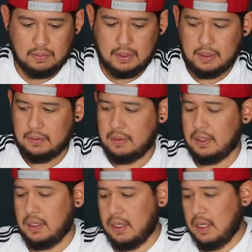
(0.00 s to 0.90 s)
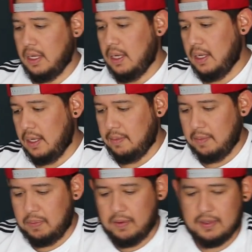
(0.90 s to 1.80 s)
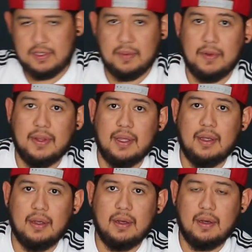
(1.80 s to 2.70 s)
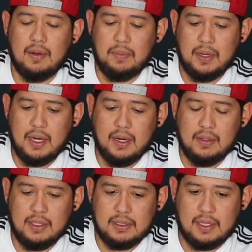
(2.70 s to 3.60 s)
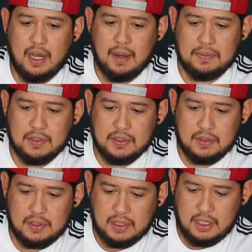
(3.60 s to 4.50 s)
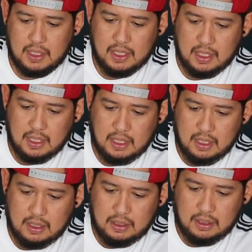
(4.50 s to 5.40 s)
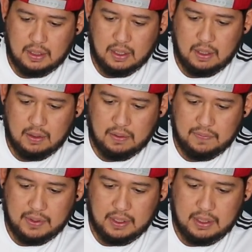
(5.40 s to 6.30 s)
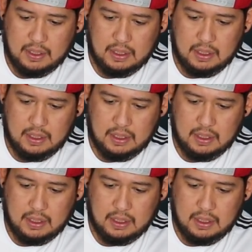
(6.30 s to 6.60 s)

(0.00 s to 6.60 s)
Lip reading: Alright. Pour some of the beer on this cup just to see the color of it.